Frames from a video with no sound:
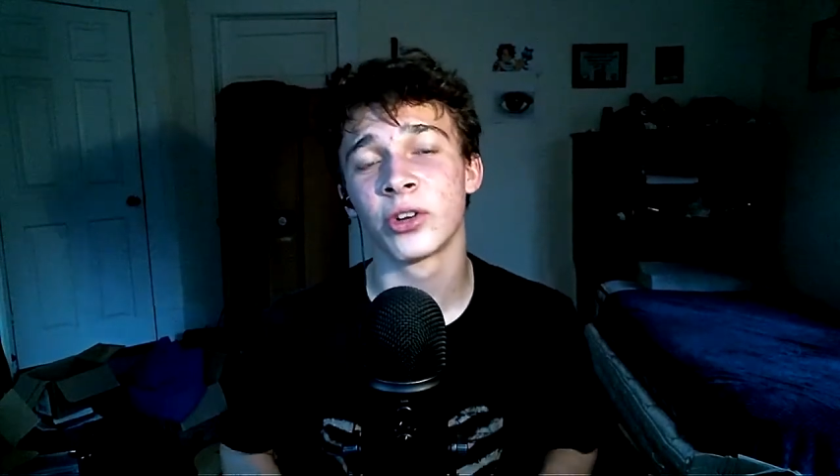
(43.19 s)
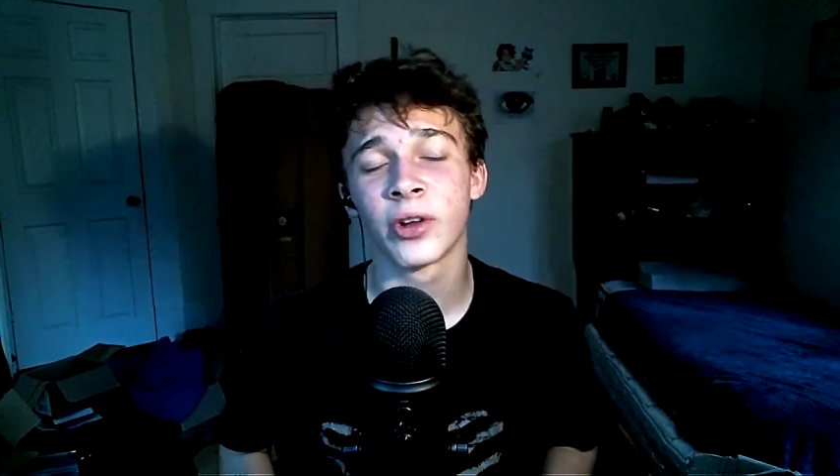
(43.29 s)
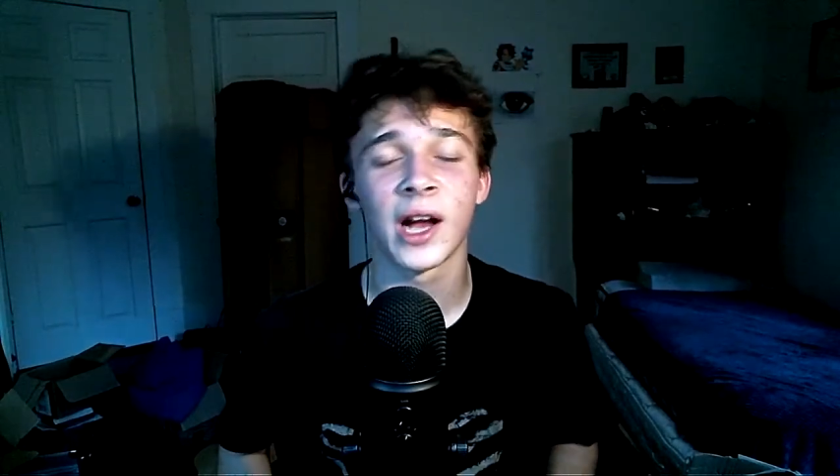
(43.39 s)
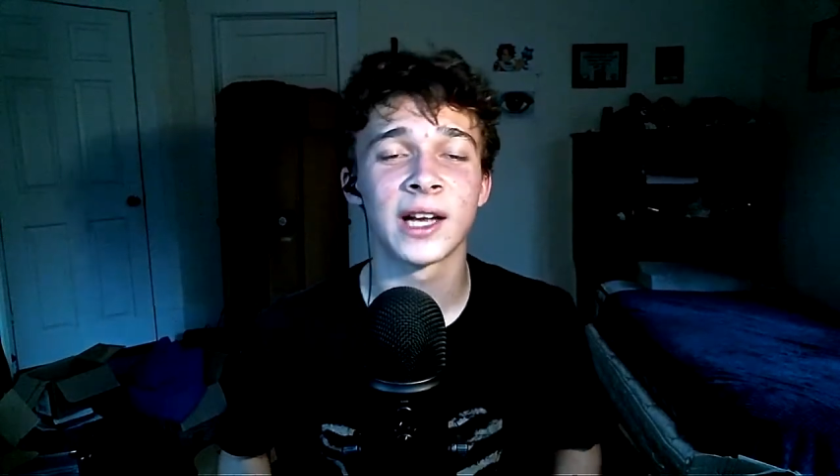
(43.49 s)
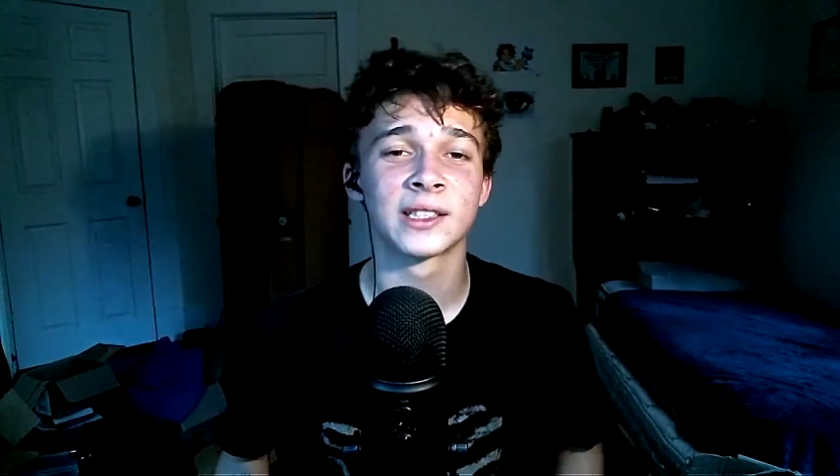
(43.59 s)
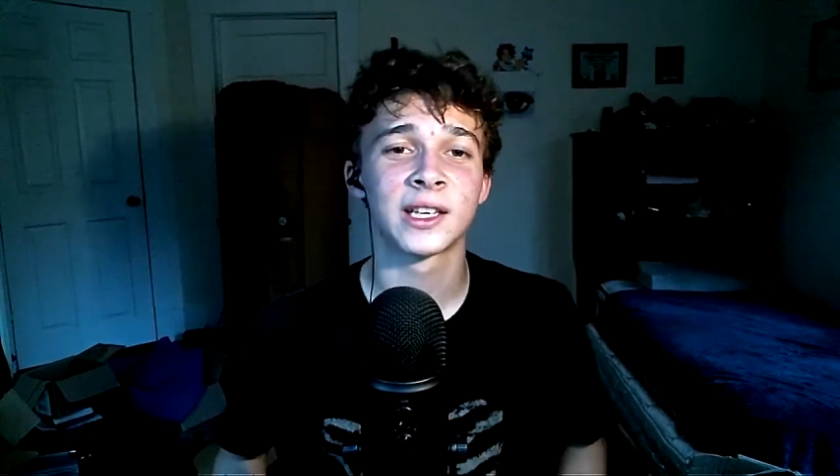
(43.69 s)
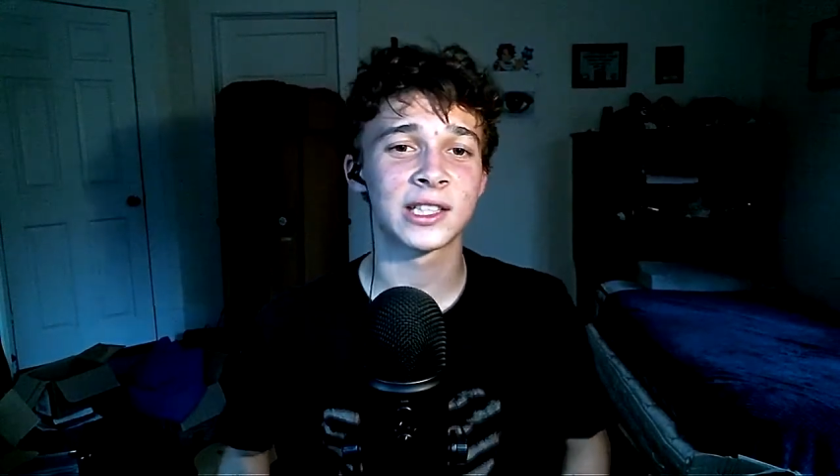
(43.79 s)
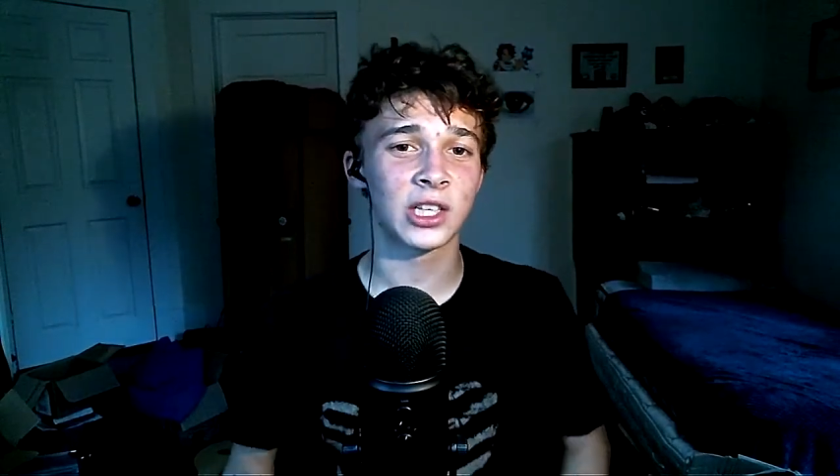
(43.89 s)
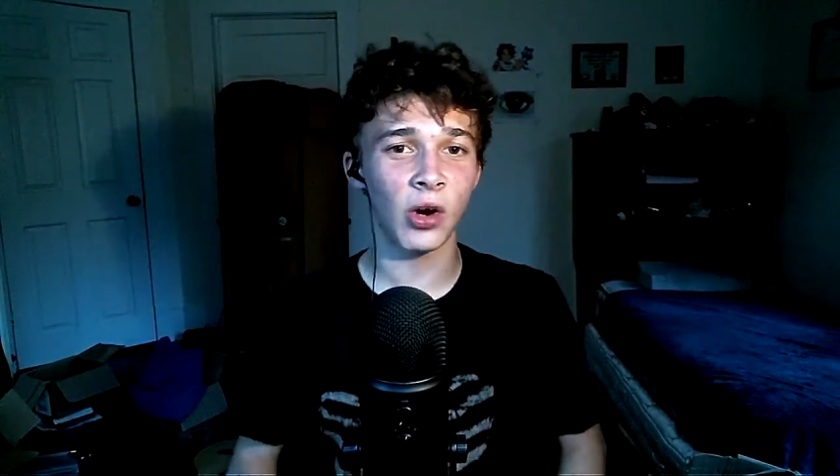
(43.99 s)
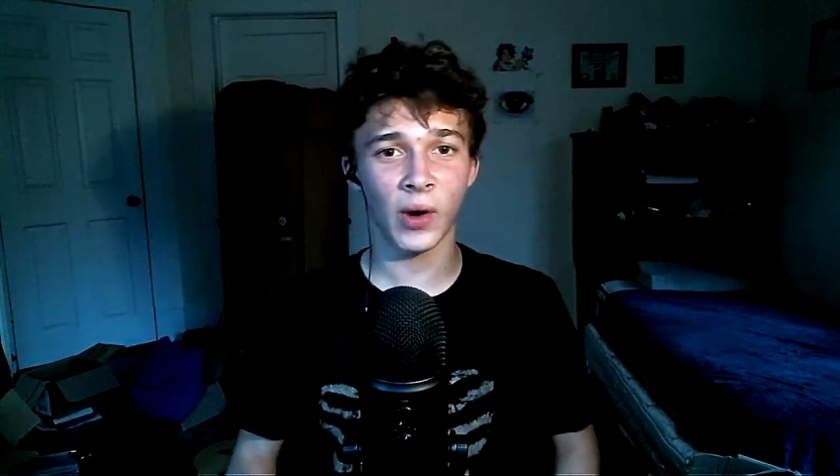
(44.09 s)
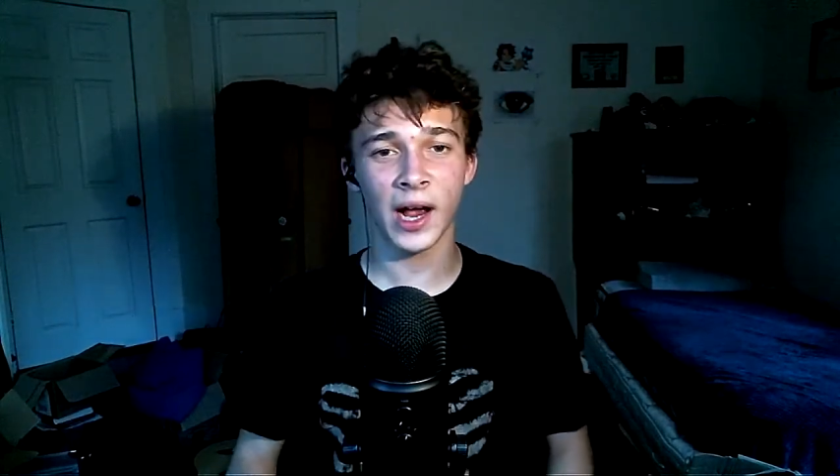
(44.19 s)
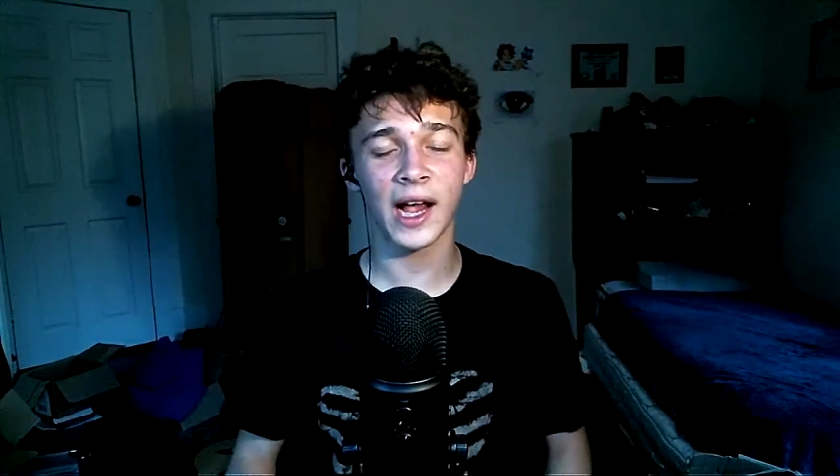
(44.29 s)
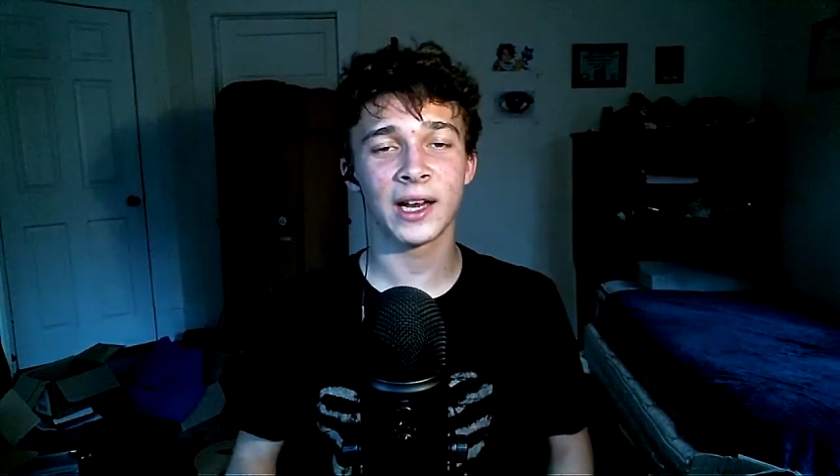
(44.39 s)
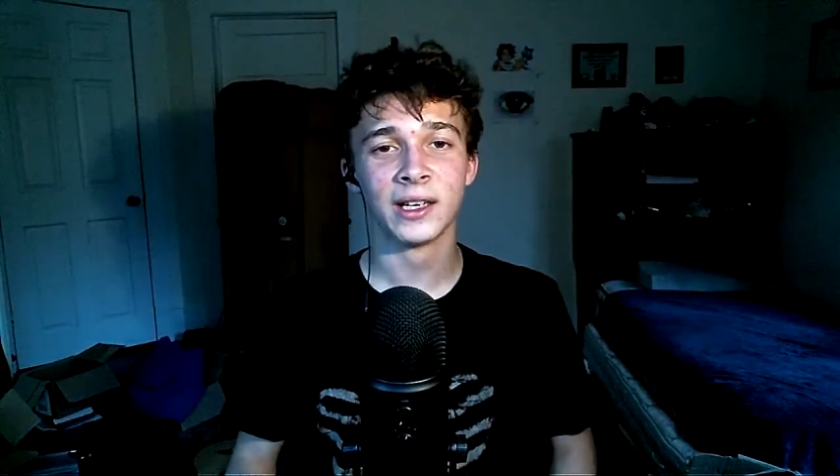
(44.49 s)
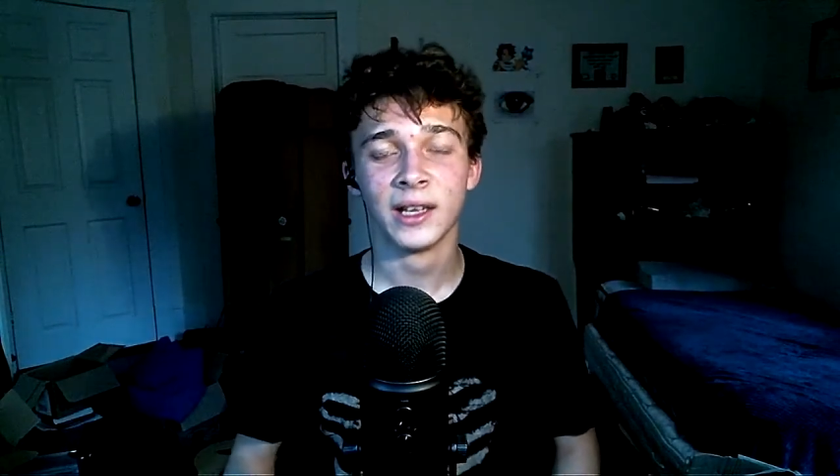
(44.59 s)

guys, let's go ahead.